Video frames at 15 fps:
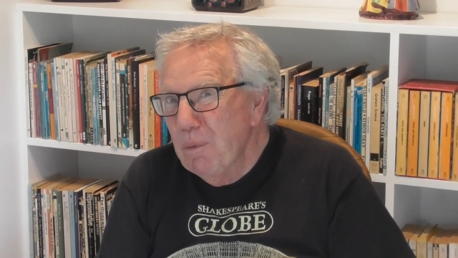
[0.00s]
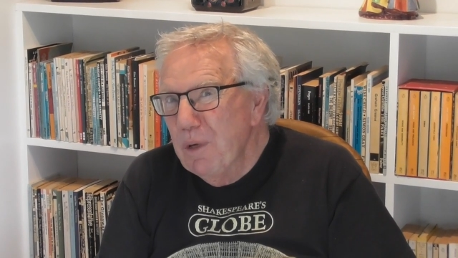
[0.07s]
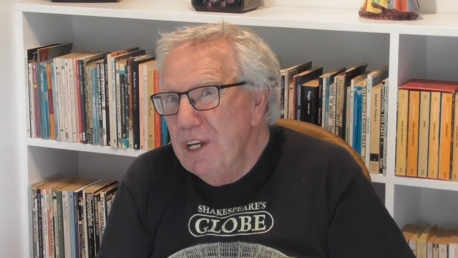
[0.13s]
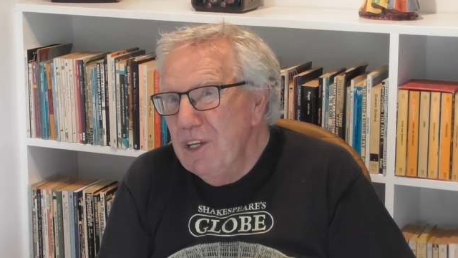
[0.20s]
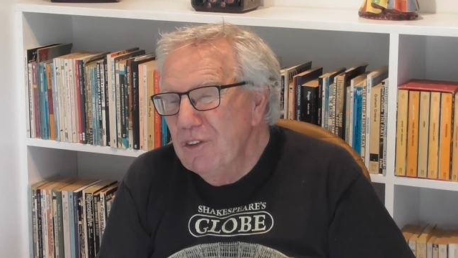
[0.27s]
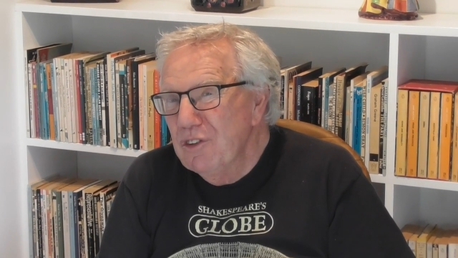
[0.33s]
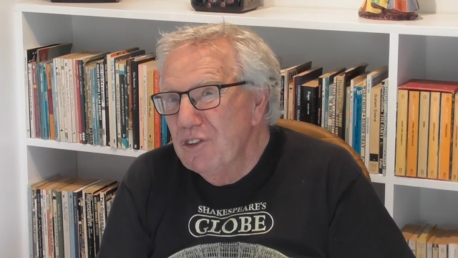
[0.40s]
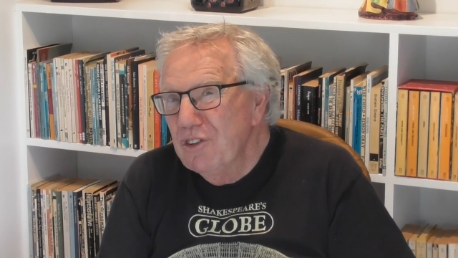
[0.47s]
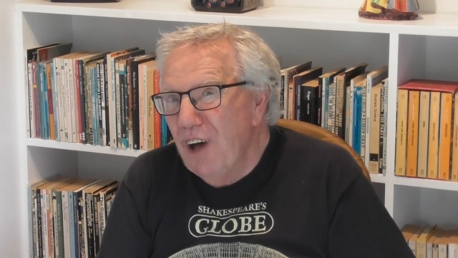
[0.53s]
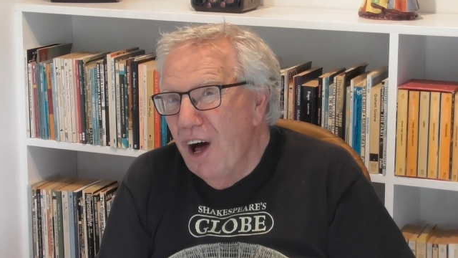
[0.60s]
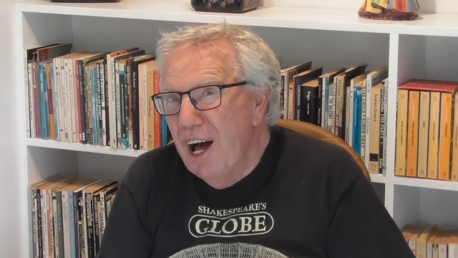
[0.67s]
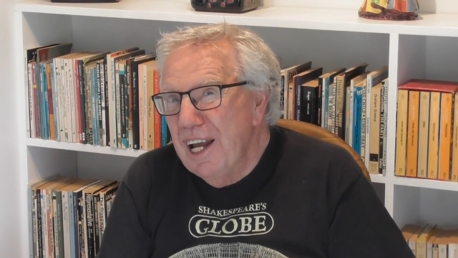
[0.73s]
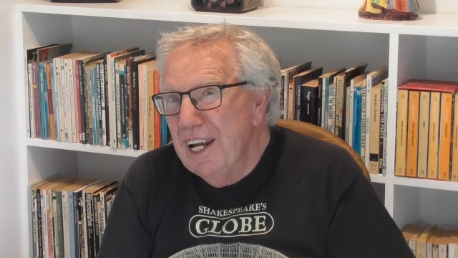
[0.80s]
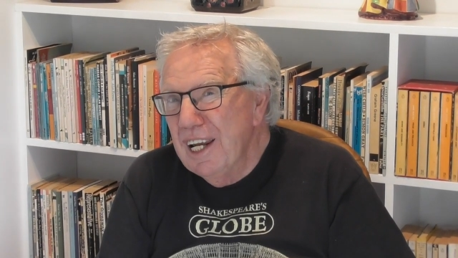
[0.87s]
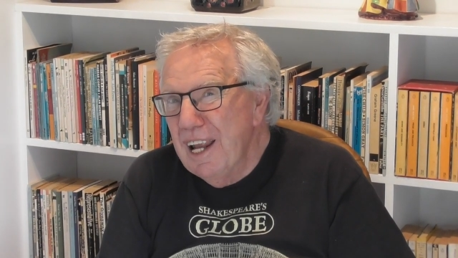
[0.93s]
reasons
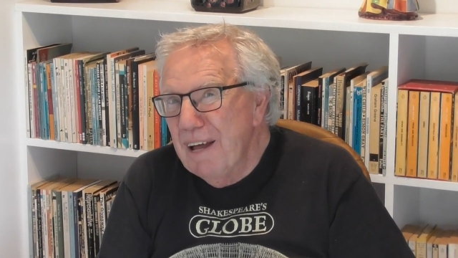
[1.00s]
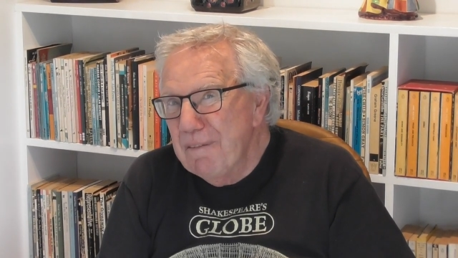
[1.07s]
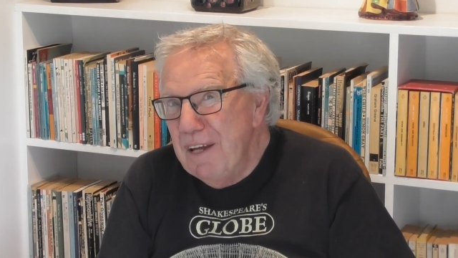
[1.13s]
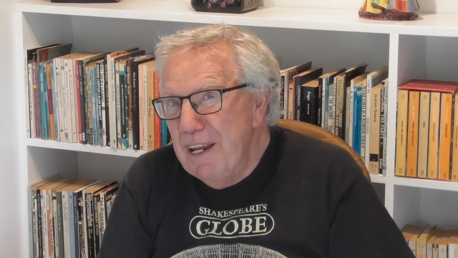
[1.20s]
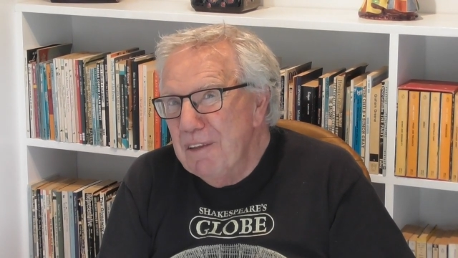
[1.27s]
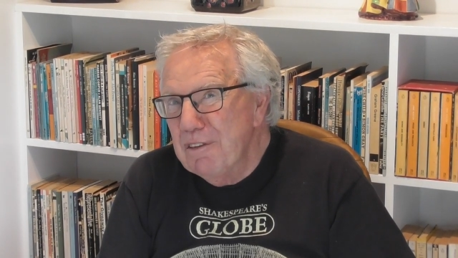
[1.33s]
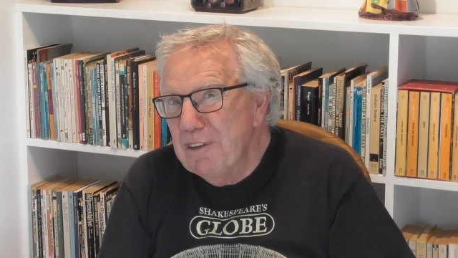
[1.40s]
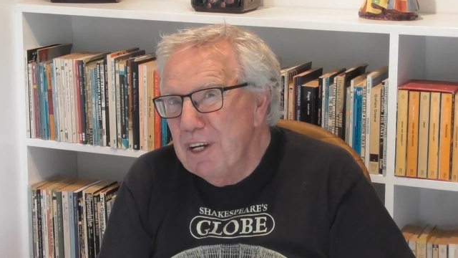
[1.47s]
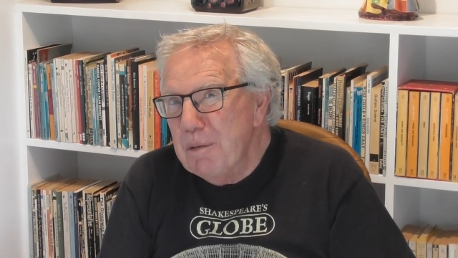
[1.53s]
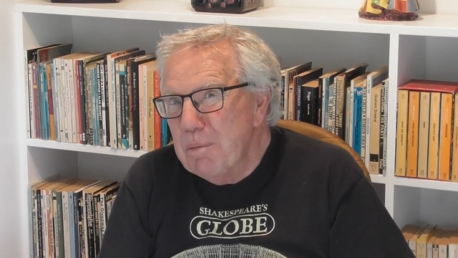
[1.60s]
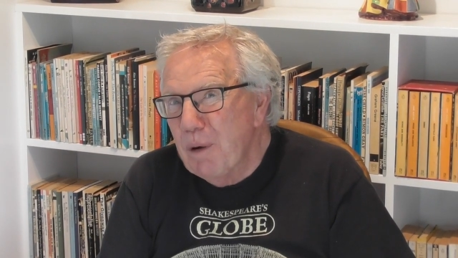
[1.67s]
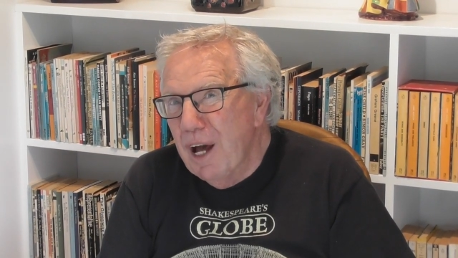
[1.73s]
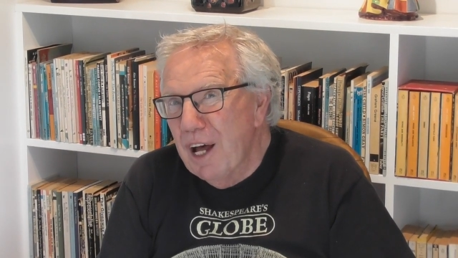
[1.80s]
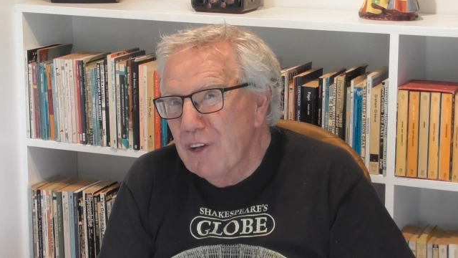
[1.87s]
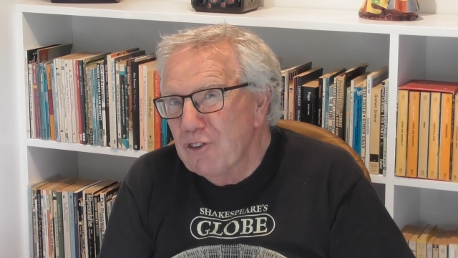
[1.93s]
I love Anthony
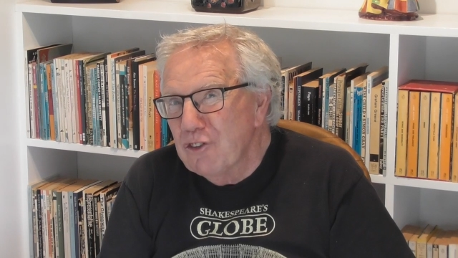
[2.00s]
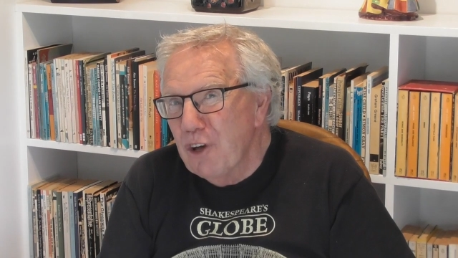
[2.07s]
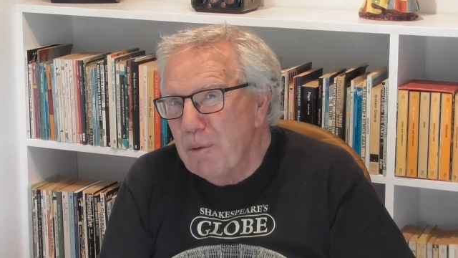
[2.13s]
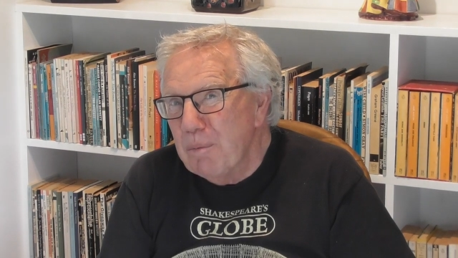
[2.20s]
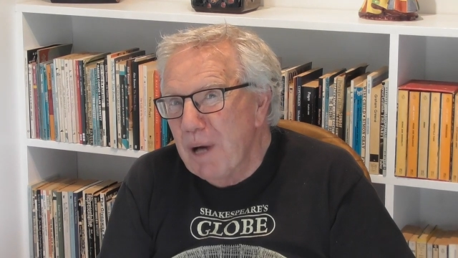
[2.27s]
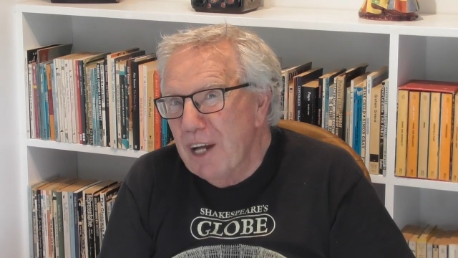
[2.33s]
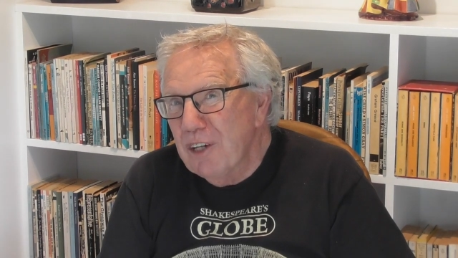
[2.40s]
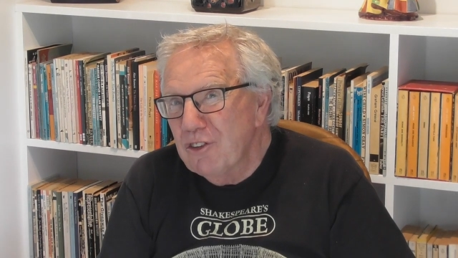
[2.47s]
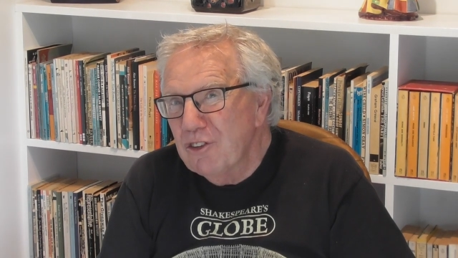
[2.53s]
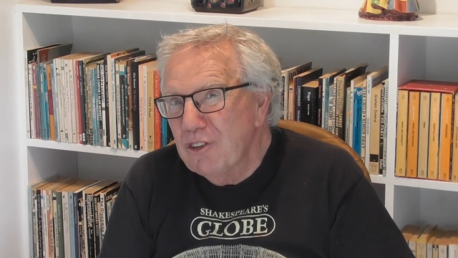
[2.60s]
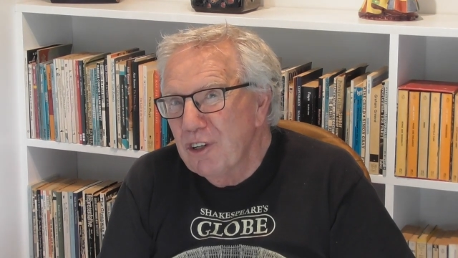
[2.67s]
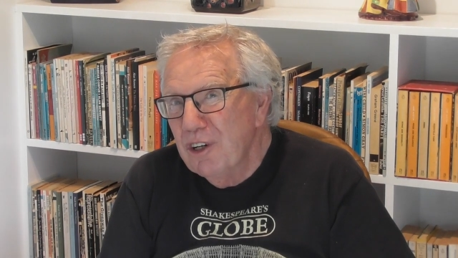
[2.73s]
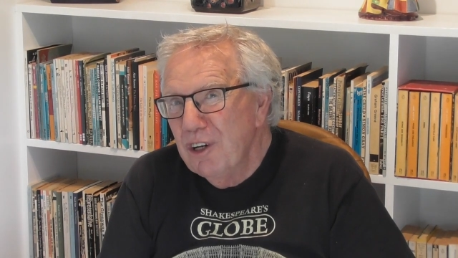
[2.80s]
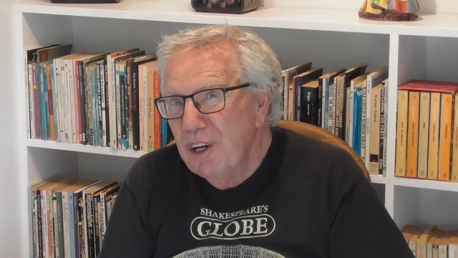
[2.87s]
Browne so much